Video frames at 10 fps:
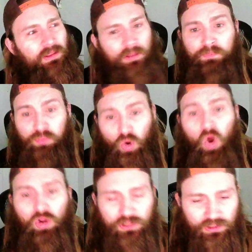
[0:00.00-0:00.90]
like
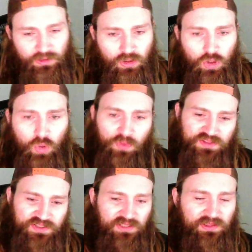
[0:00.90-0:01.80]
brawling with
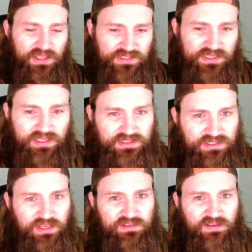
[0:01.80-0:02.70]
Zaleski because
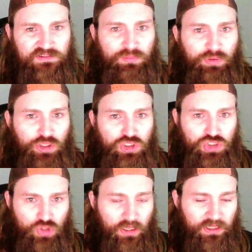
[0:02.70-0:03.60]
he does have some pretty good
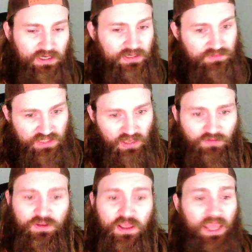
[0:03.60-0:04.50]
striking
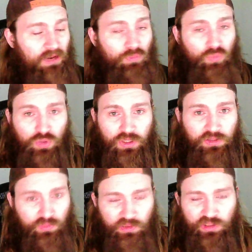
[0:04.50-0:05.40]
himself and a
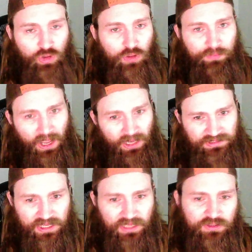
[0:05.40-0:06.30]
really, really good
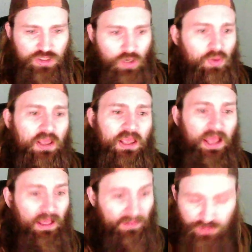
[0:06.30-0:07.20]
back take. So
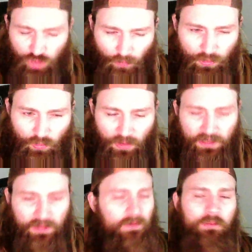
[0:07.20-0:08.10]
I like Dalby to win
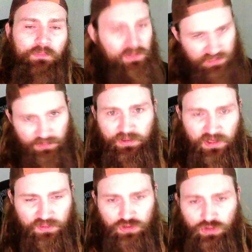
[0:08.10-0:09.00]
it, but it's going to be
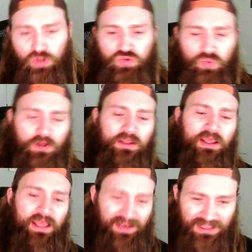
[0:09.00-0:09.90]
another close one.
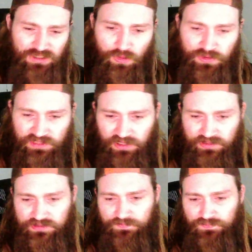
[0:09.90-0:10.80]
And as always,
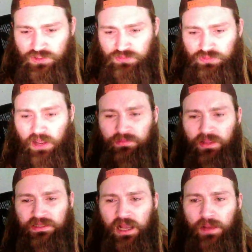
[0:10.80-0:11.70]
guys, subscribe,
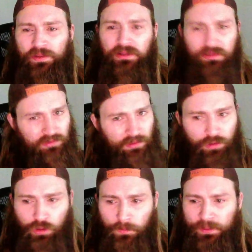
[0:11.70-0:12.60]
like, comment. Let me
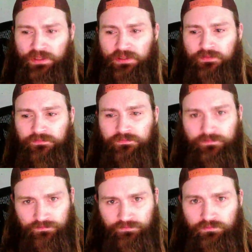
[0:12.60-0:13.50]
know you're picking.
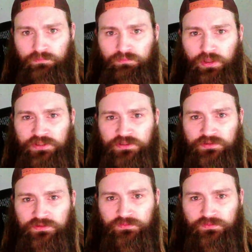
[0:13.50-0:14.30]
Peace.